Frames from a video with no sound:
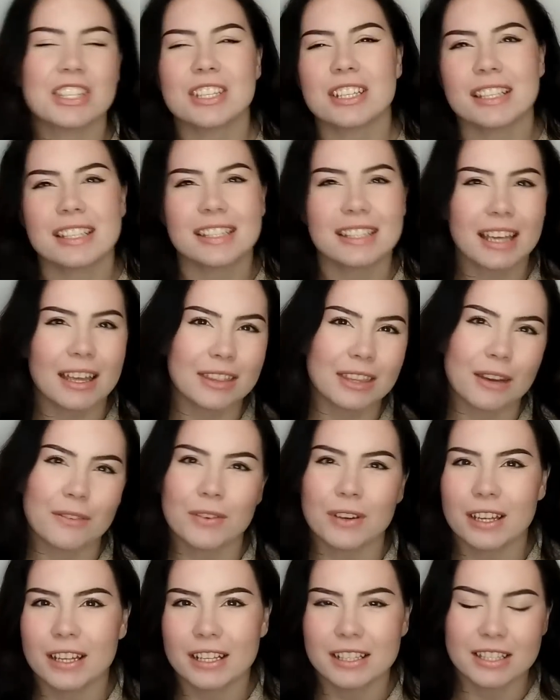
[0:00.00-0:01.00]
is she South
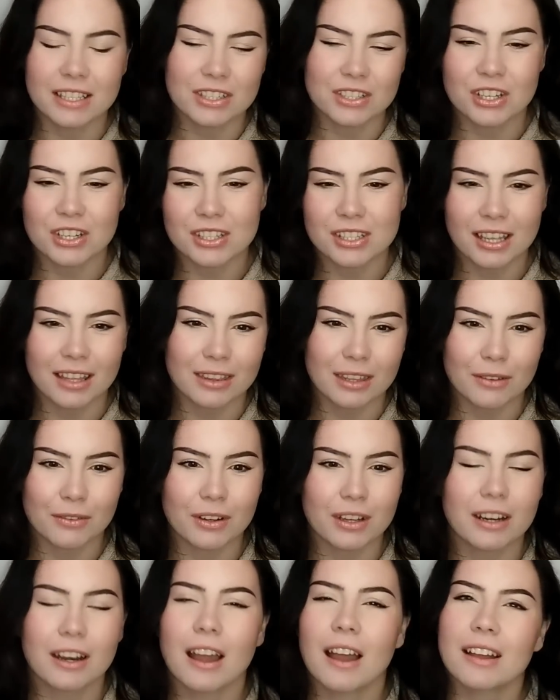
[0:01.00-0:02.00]
African, isn't she South
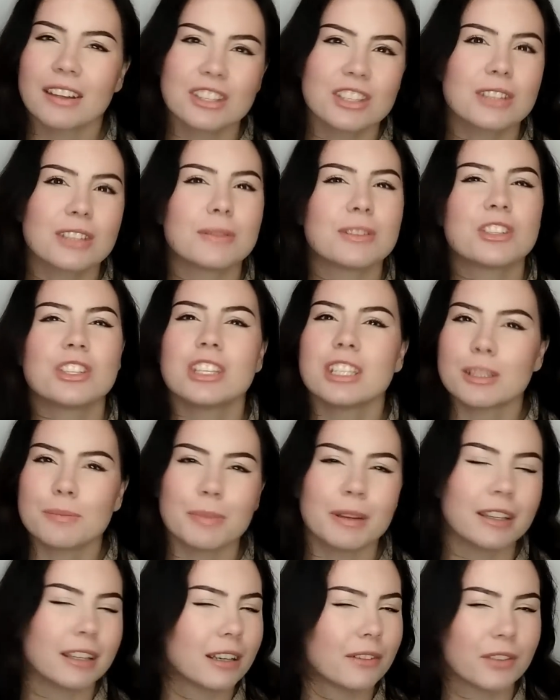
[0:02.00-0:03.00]
African? She's
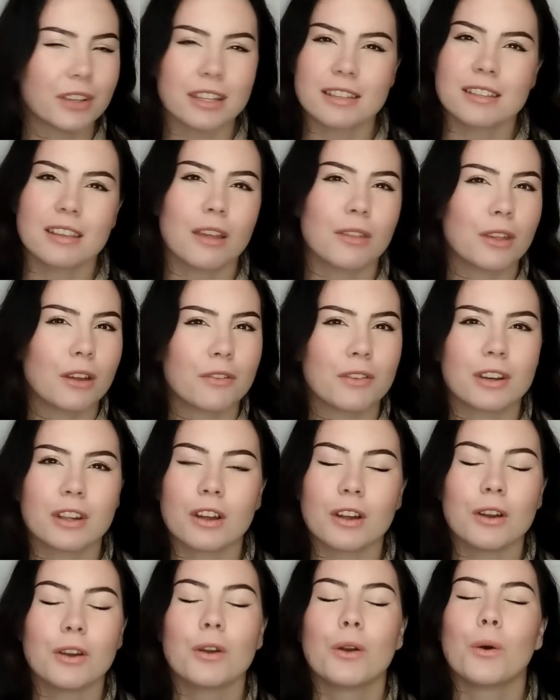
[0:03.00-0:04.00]
been living in South
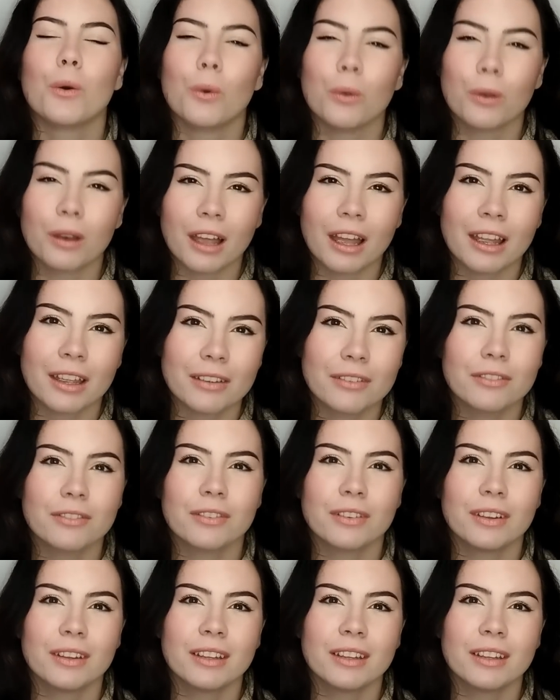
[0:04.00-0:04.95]
Africa her whole life.